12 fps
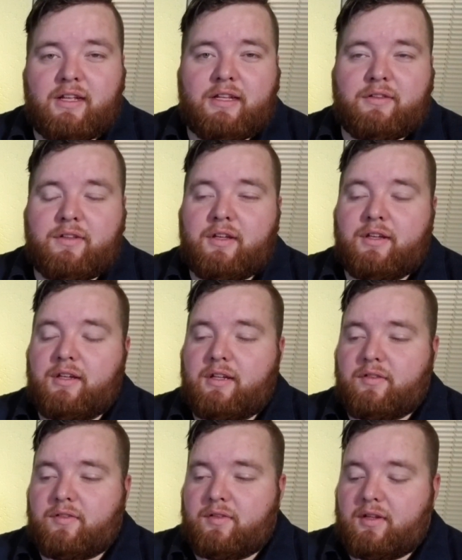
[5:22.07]

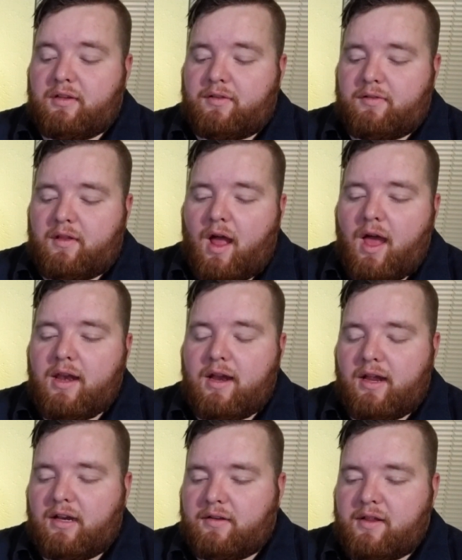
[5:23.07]
It's not
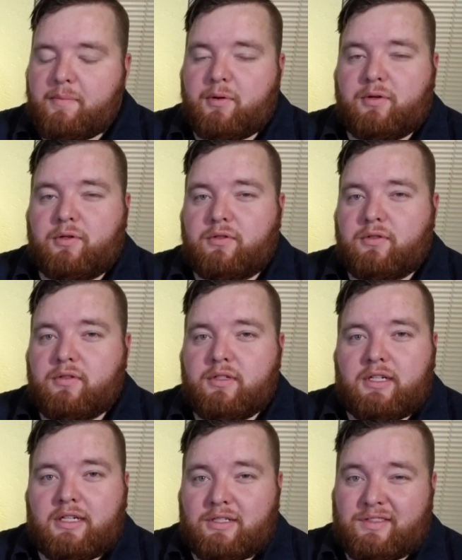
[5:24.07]
a typical
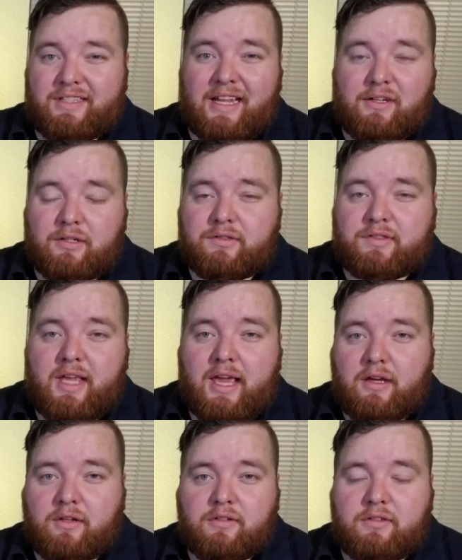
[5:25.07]
standard
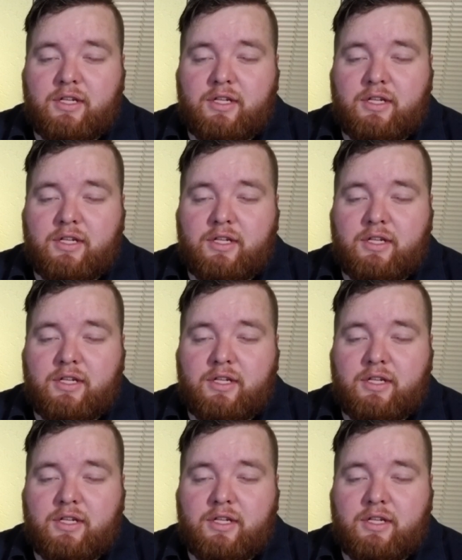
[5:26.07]
scale.